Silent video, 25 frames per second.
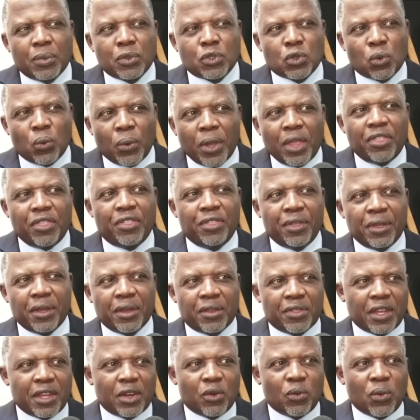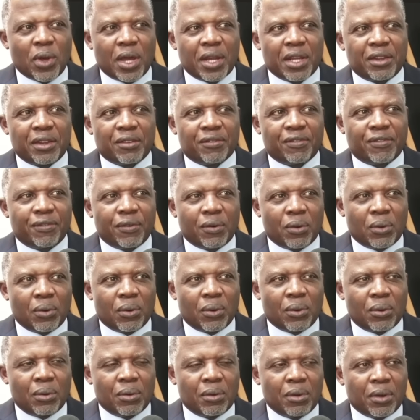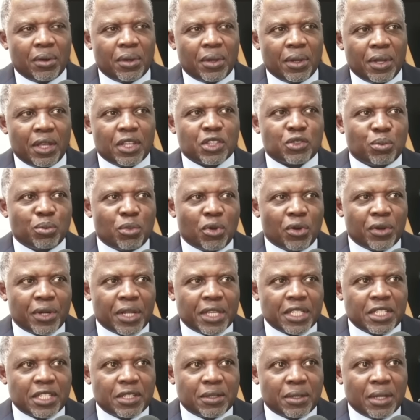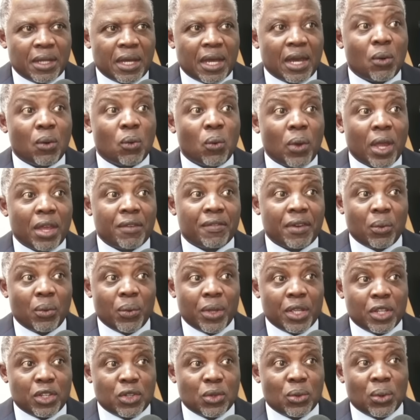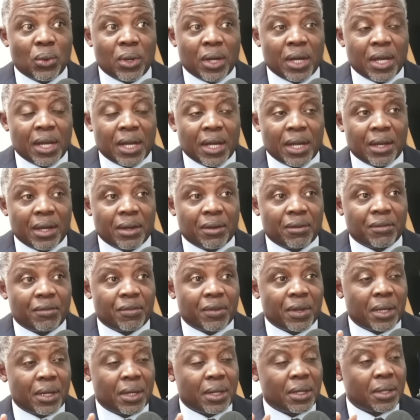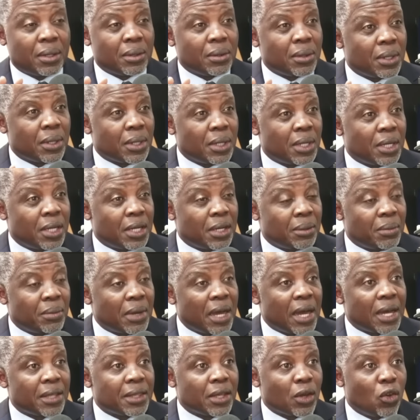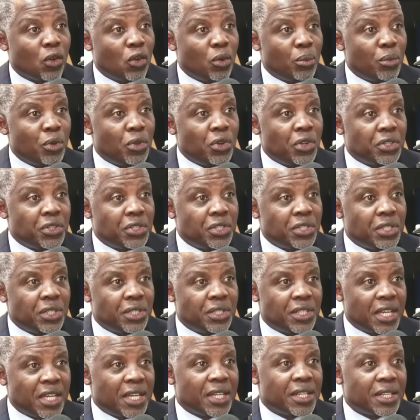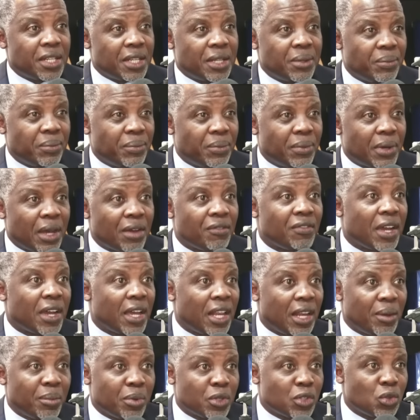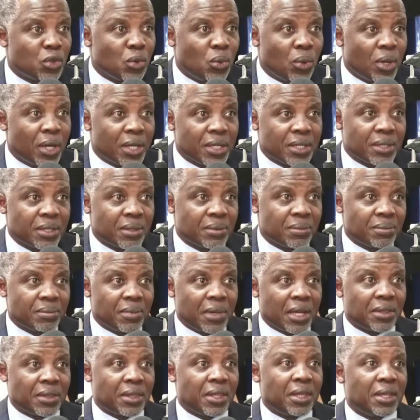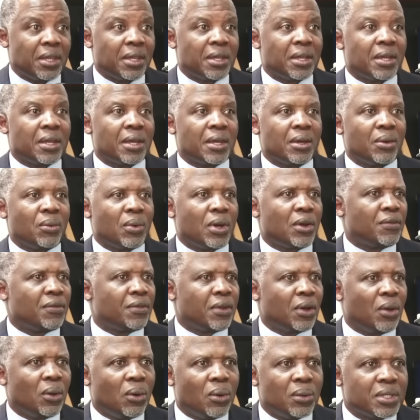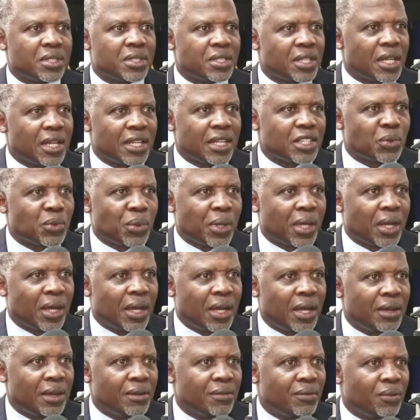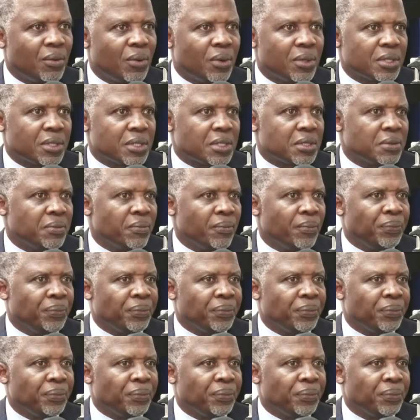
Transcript: so we think that 1 in 4 is modest. However, we do have other community data available to us. I think one of the old studies we have was